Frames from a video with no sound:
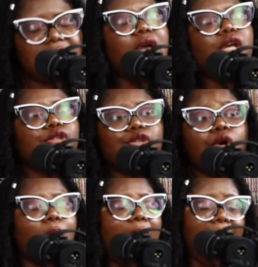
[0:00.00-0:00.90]
So
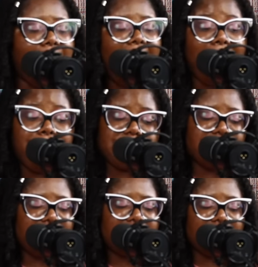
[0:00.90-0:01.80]
I personally
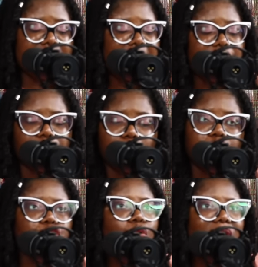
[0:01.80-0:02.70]
think that they're in the wrong show.
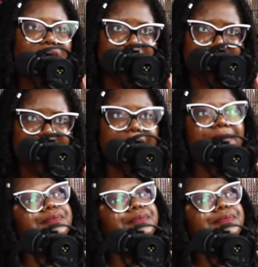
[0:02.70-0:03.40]
Once again,